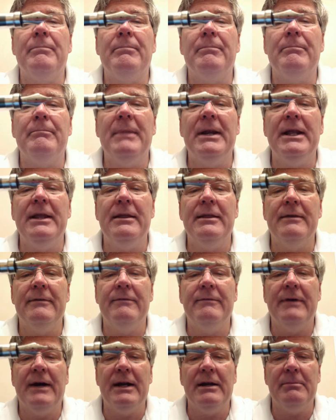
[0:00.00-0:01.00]
Many of the
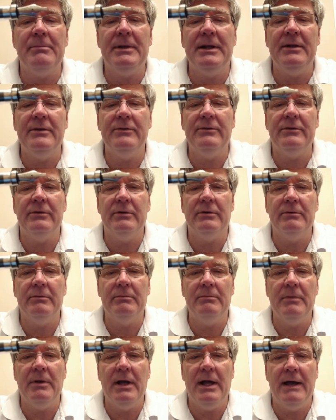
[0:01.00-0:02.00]
finer pens
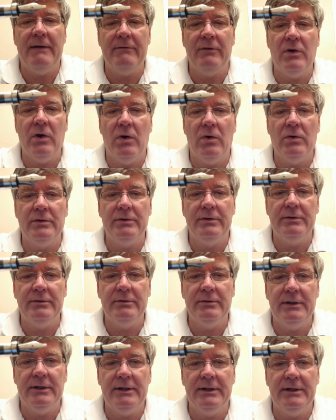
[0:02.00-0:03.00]
have gold
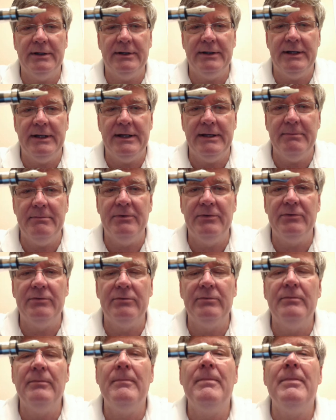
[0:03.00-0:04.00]
nibs.
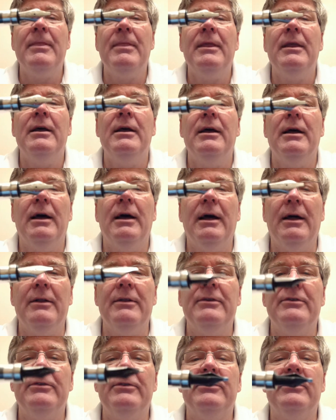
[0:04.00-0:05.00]

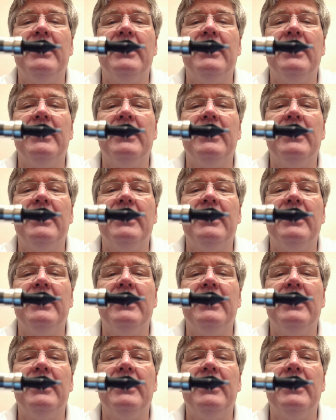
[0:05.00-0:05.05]
This is